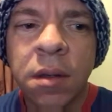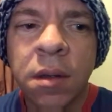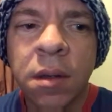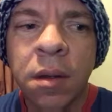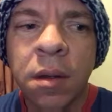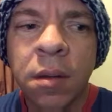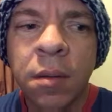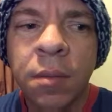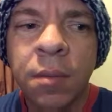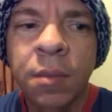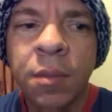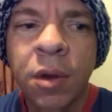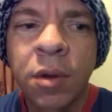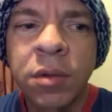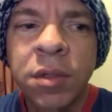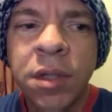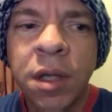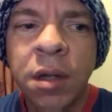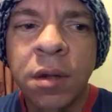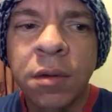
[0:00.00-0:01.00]
um,
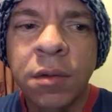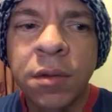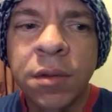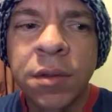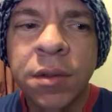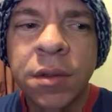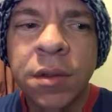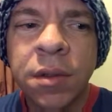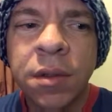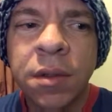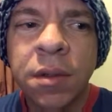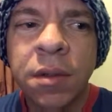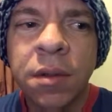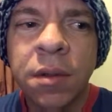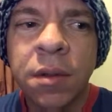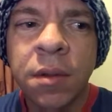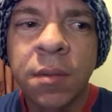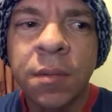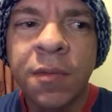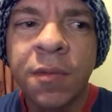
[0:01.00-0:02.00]
Bojangles,
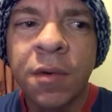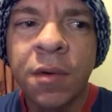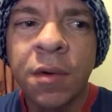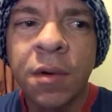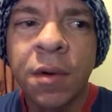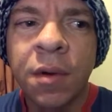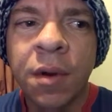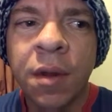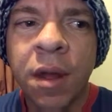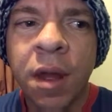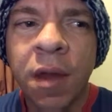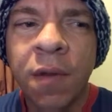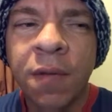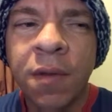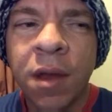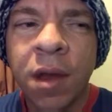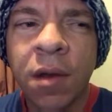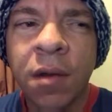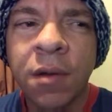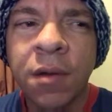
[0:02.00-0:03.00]
um, for
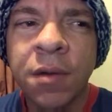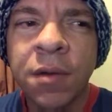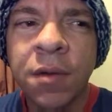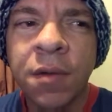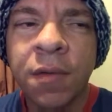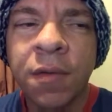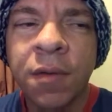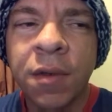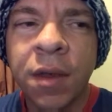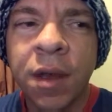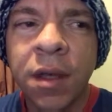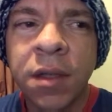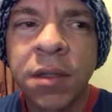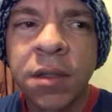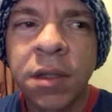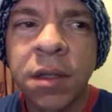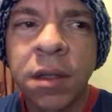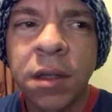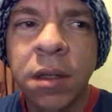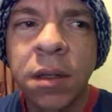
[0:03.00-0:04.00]
half gallon of free
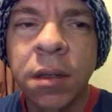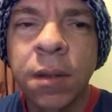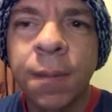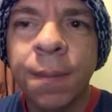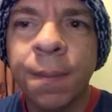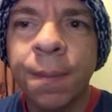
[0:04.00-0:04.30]
iced tea.